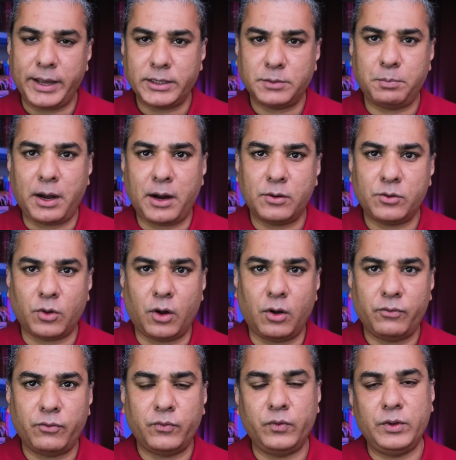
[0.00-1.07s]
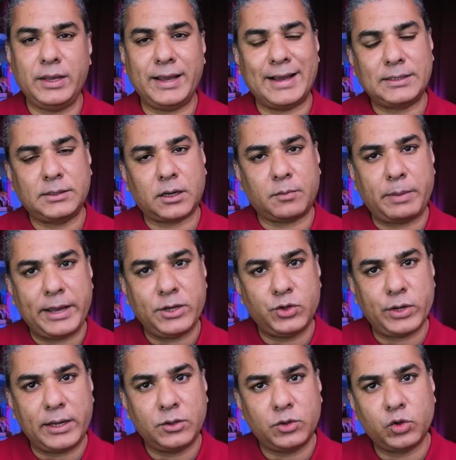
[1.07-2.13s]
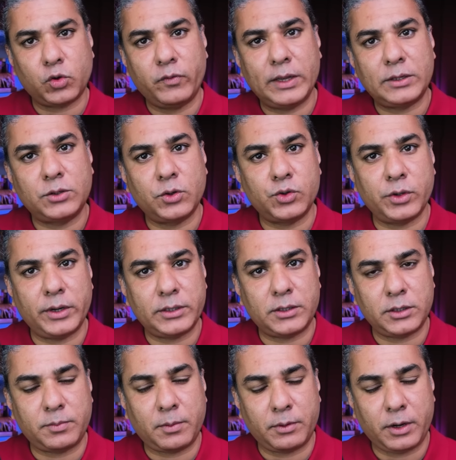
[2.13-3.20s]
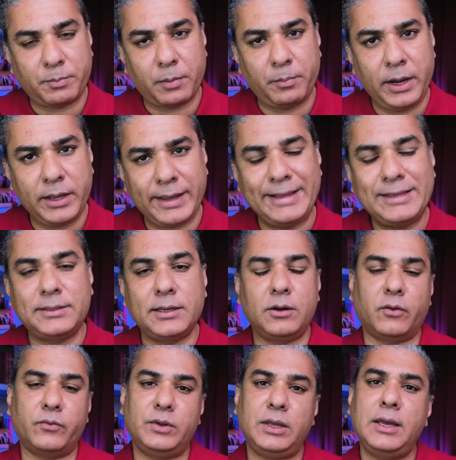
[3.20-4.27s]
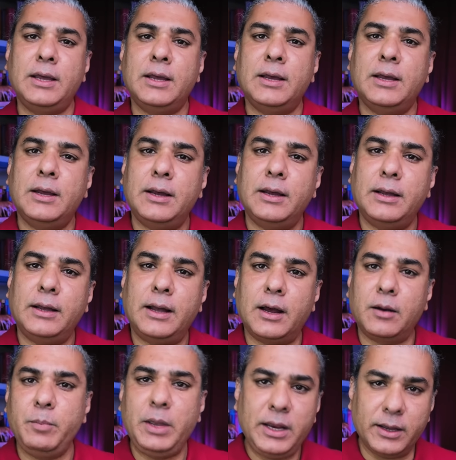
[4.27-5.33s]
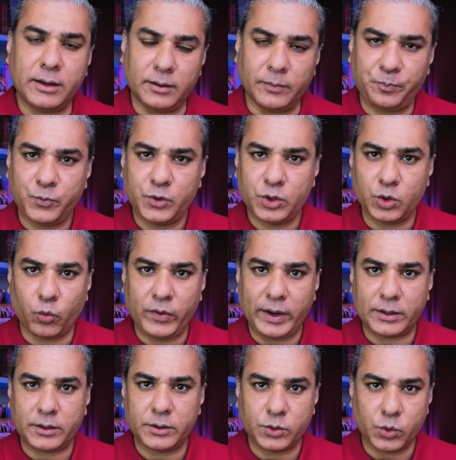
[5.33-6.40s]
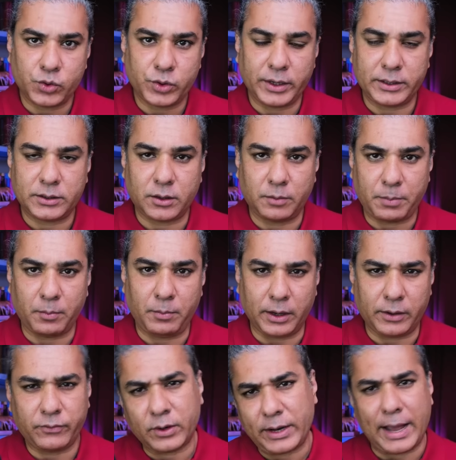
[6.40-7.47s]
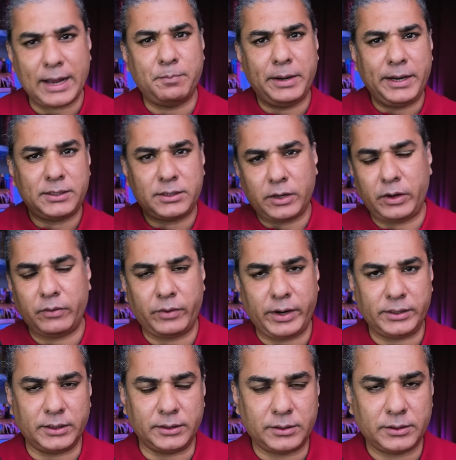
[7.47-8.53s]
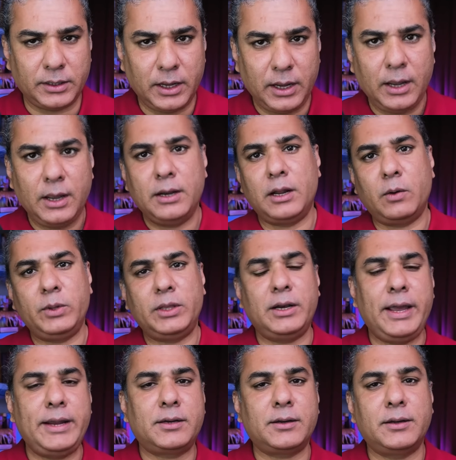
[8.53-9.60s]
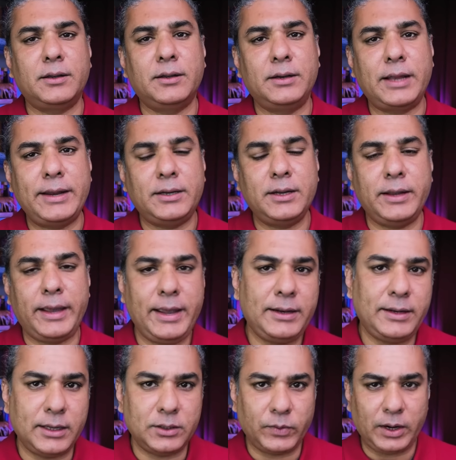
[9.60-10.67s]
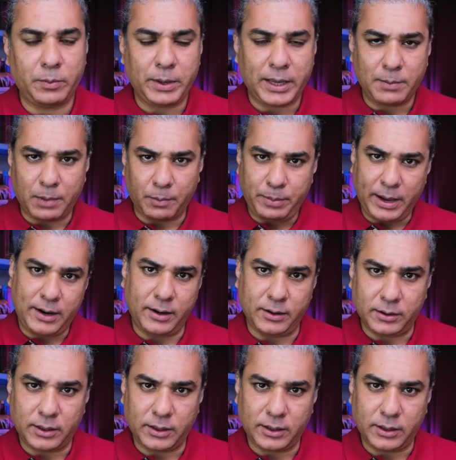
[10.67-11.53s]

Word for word: as part of the Azerbaijan Soviet Socialist Republic instead of the Armenian Soviet Socialist Republic for administrative reasons. Now, in the late 1980s, when it became apparent